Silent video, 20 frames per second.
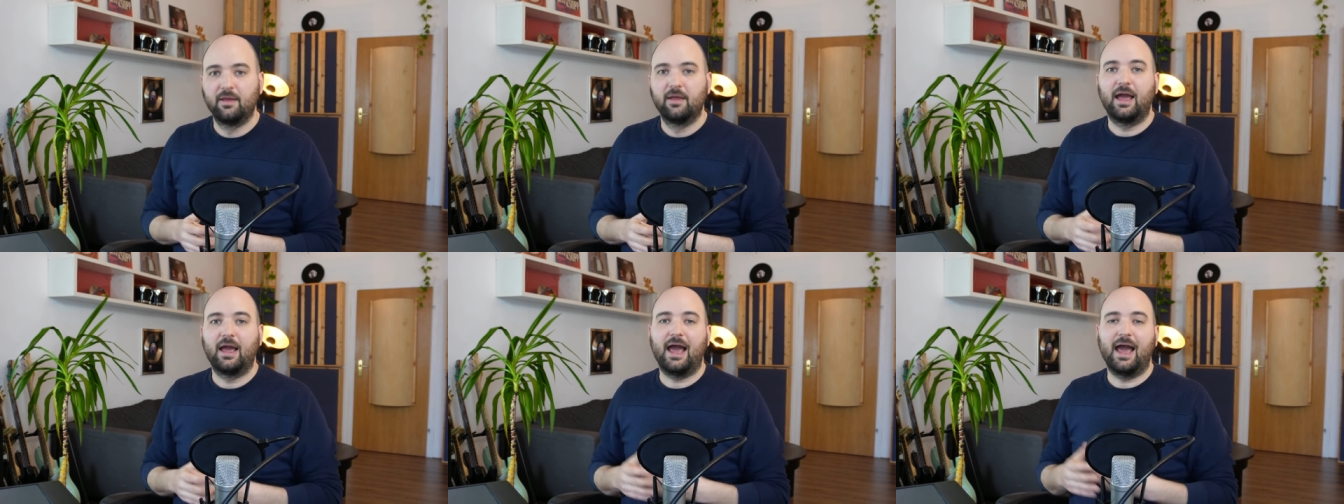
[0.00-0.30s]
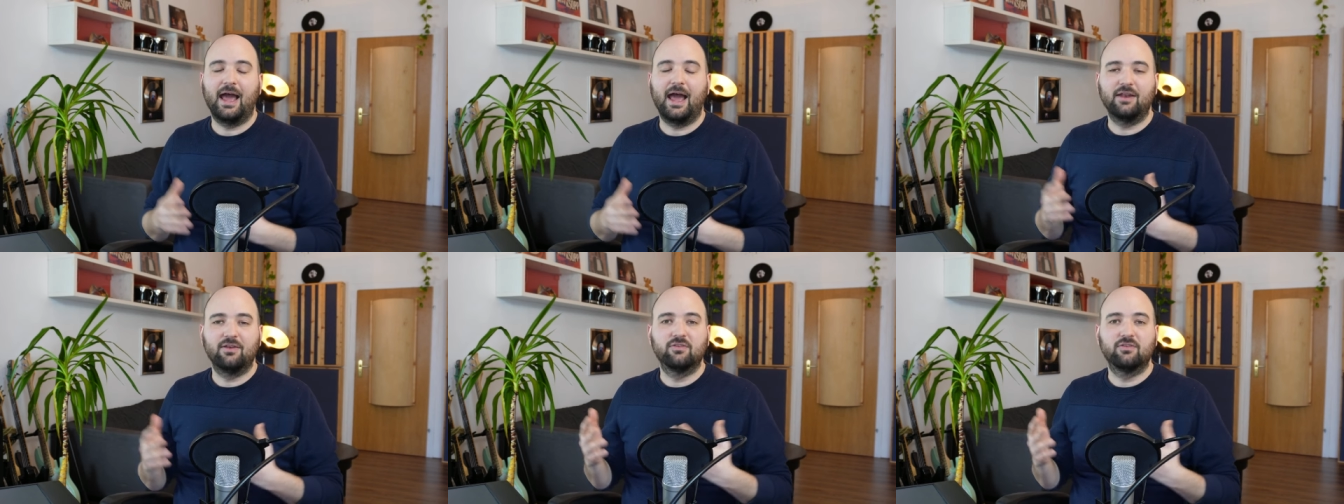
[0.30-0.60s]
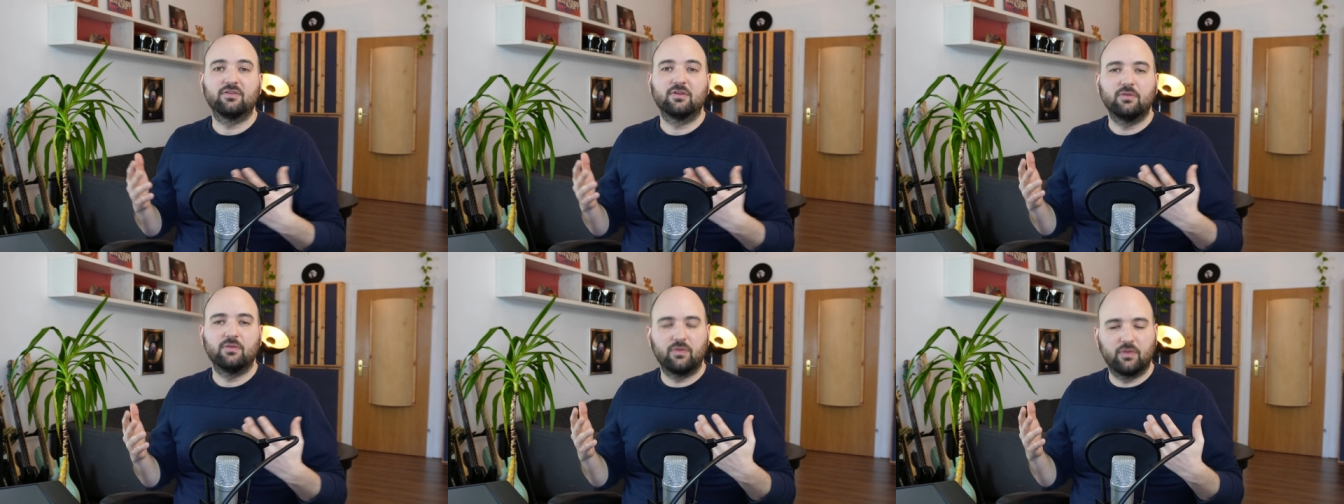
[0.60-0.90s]
And
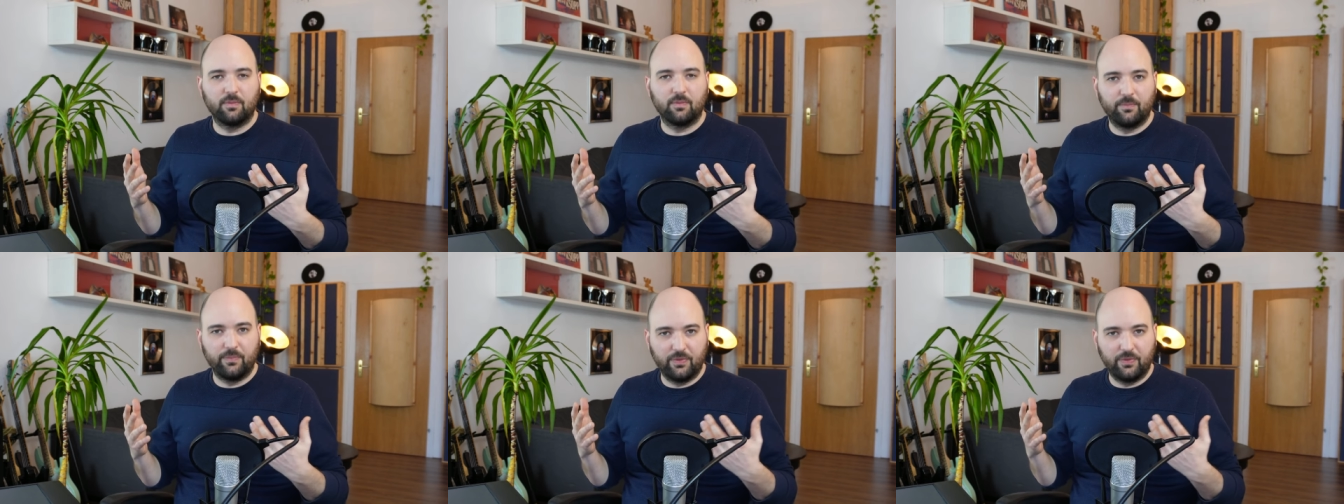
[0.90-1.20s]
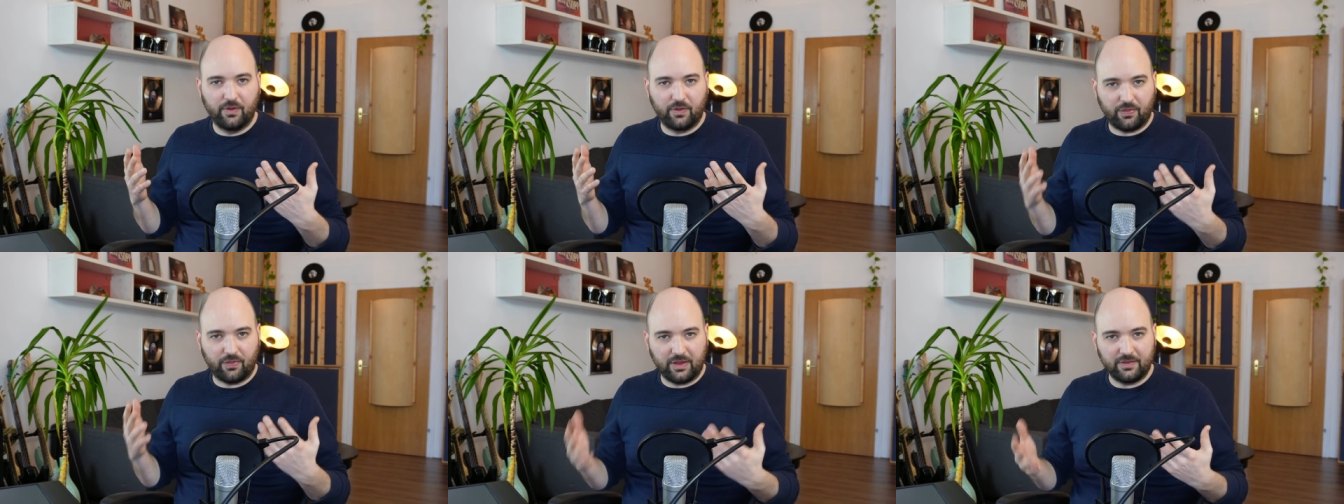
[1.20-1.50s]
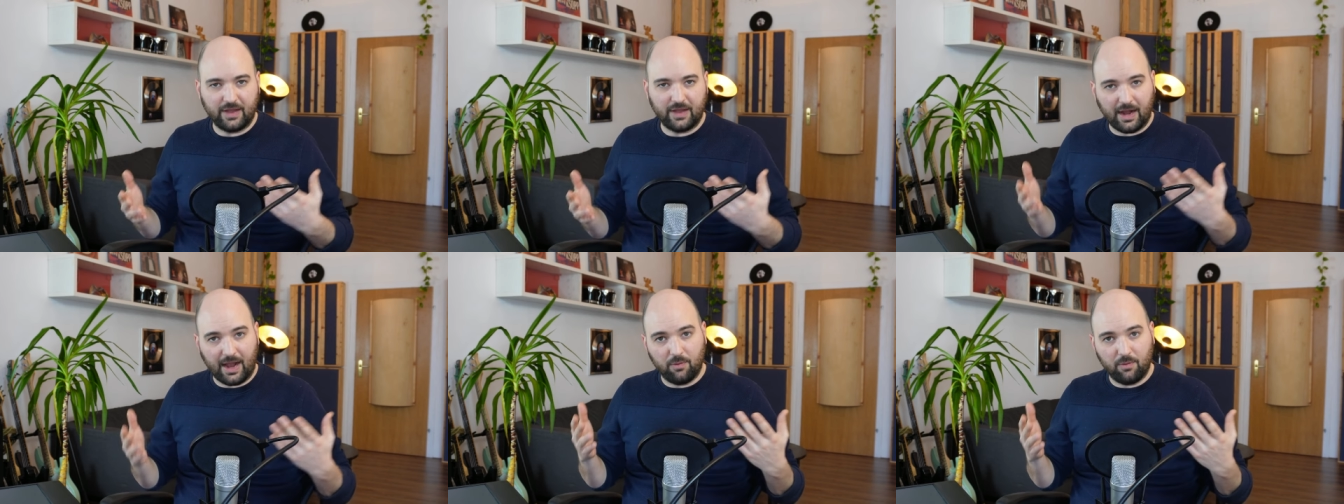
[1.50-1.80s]
the, the thing
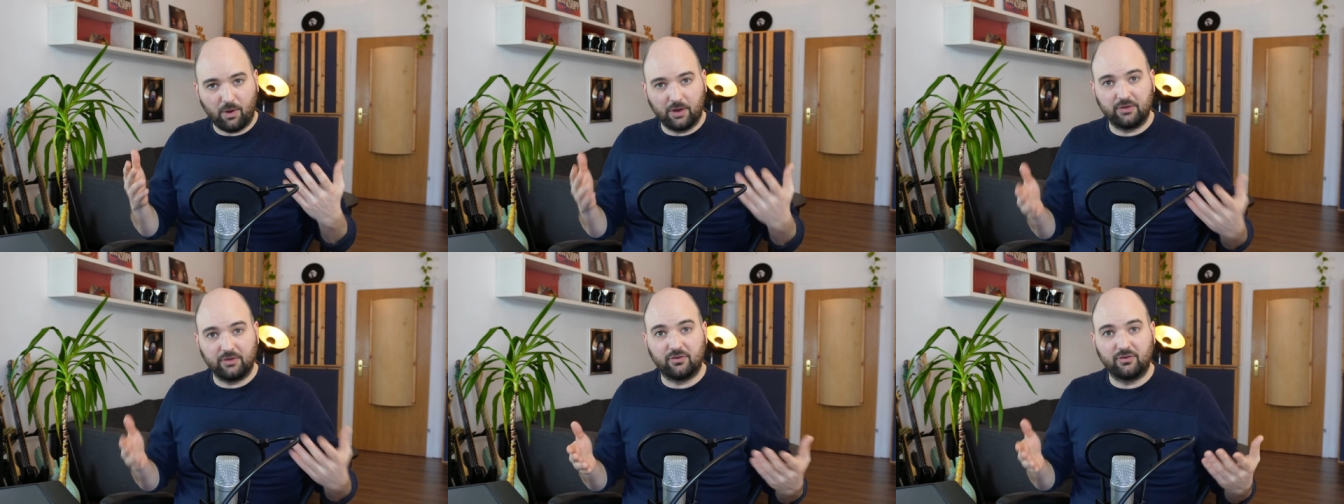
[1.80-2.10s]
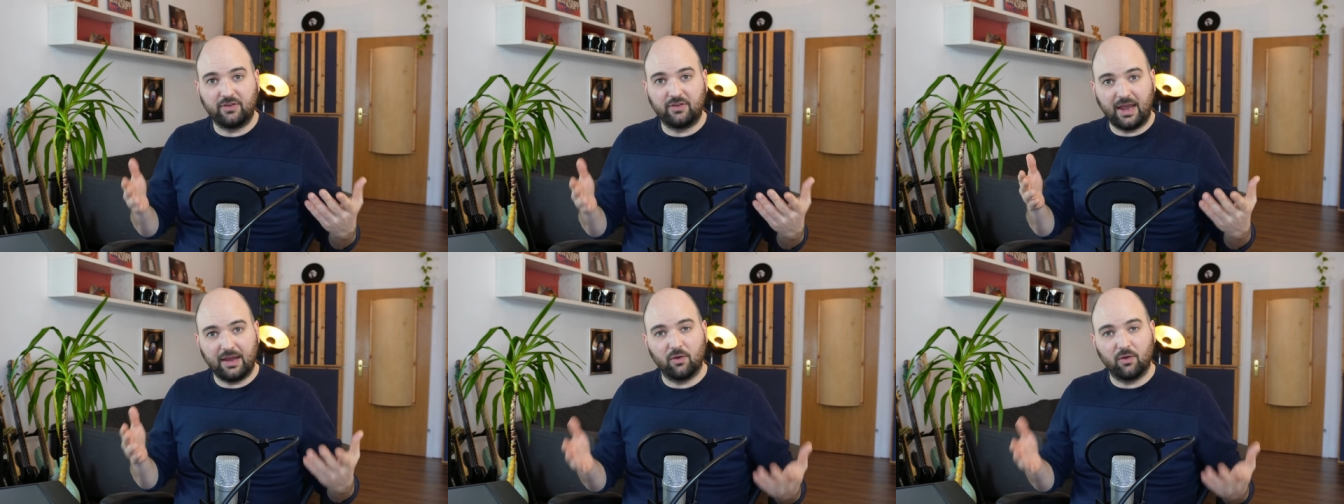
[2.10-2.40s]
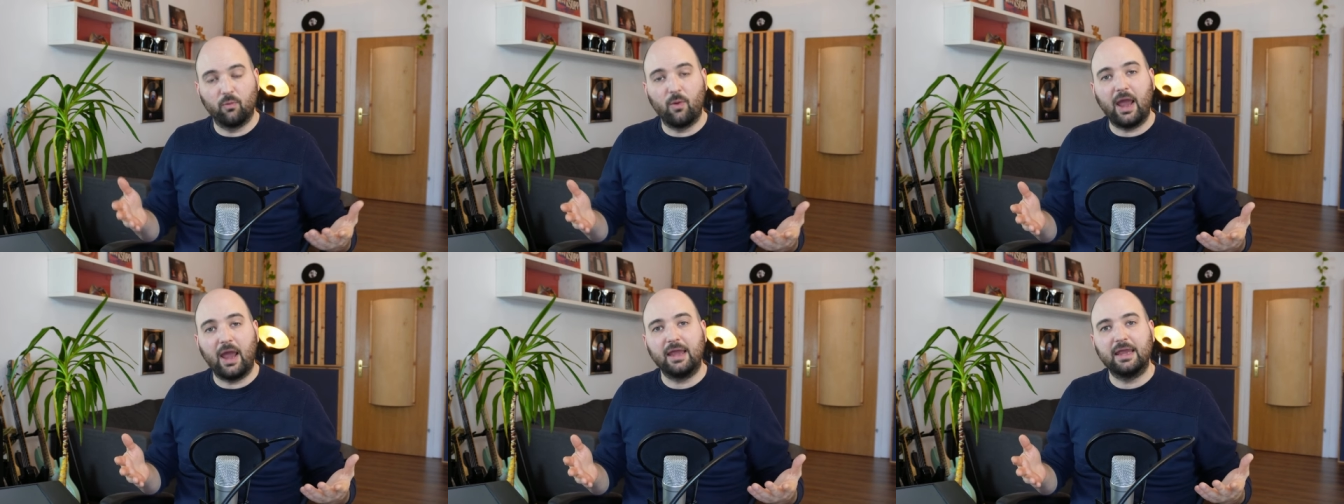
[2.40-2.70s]
that I want you to take
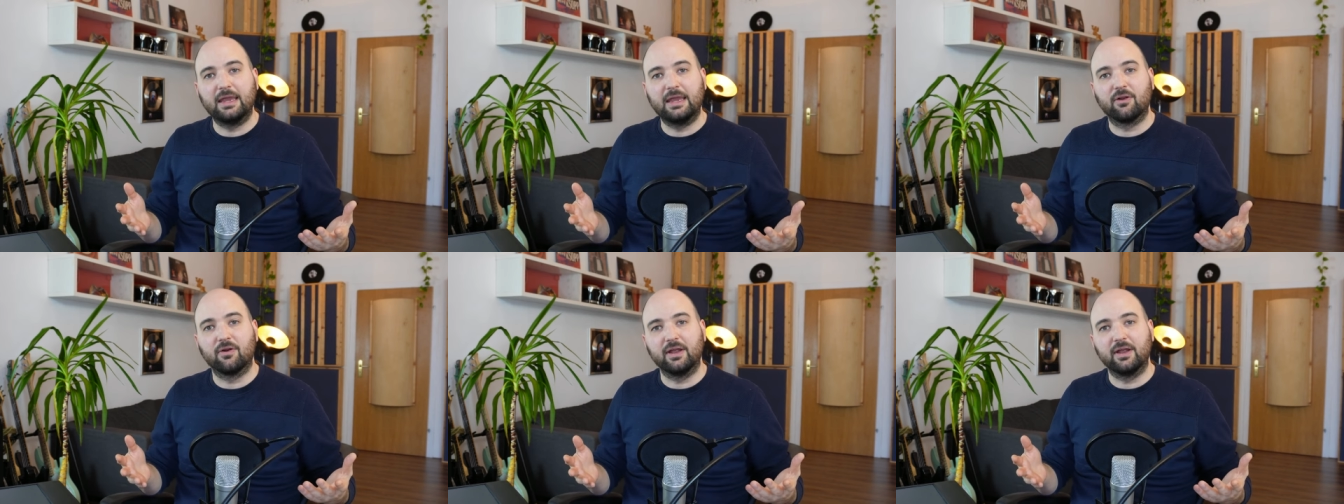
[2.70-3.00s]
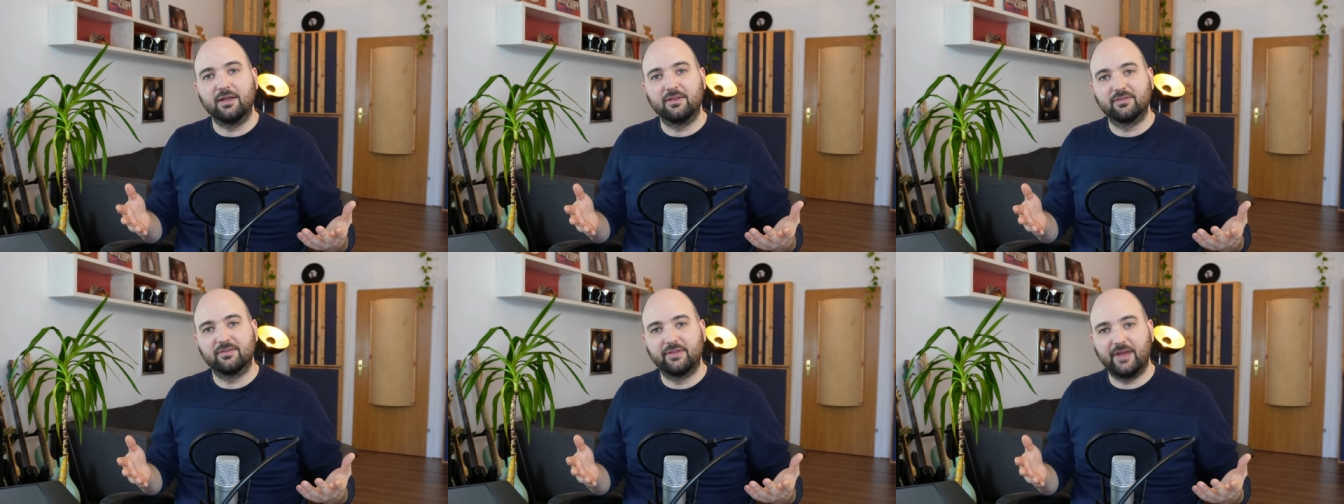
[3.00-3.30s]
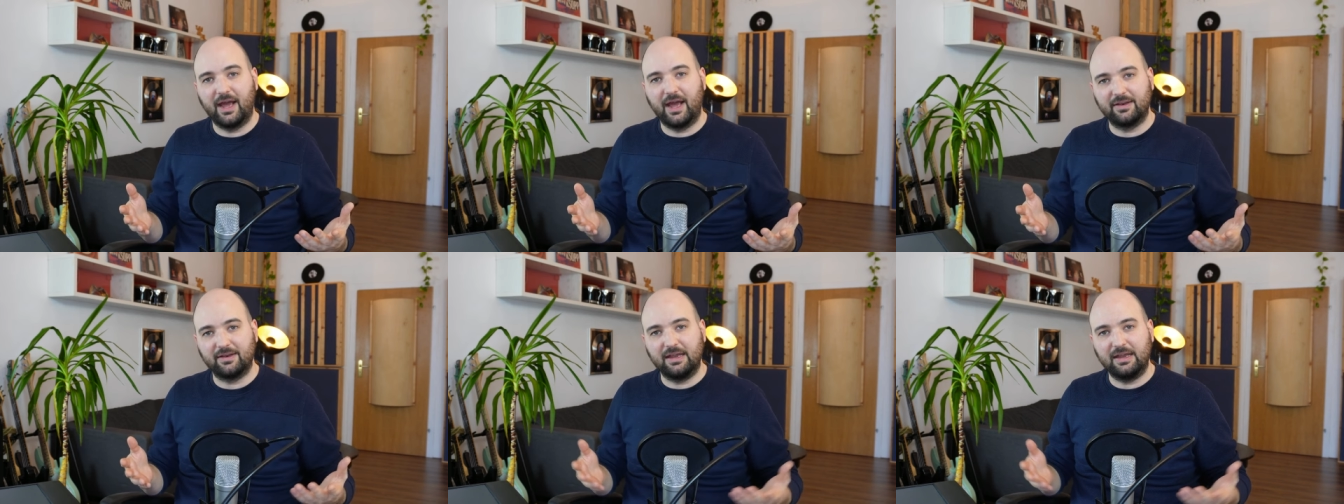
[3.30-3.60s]
away here is
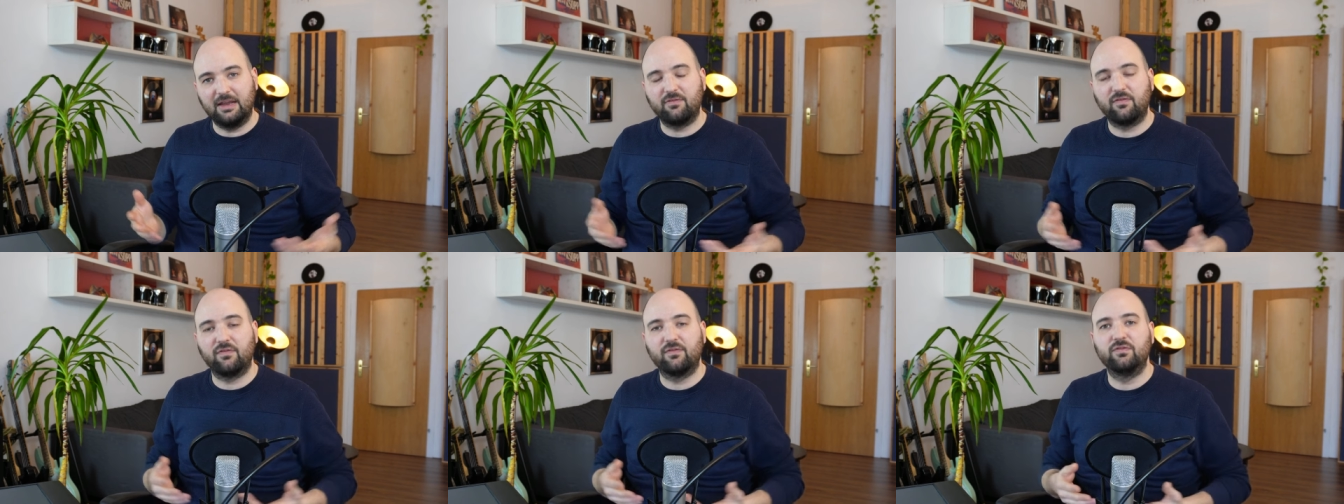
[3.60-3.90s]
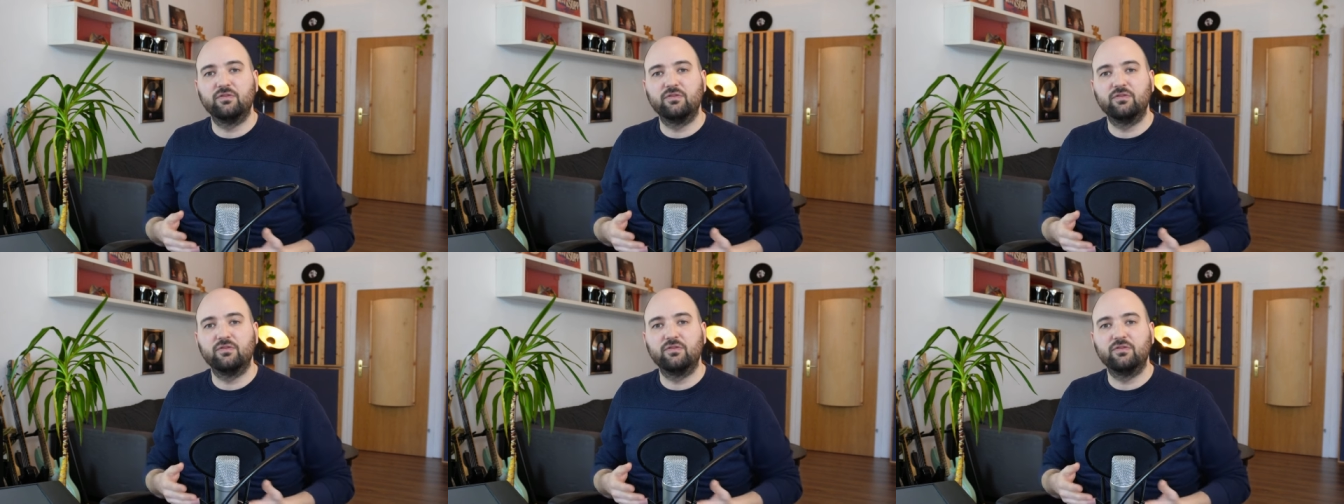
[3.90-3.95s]
that if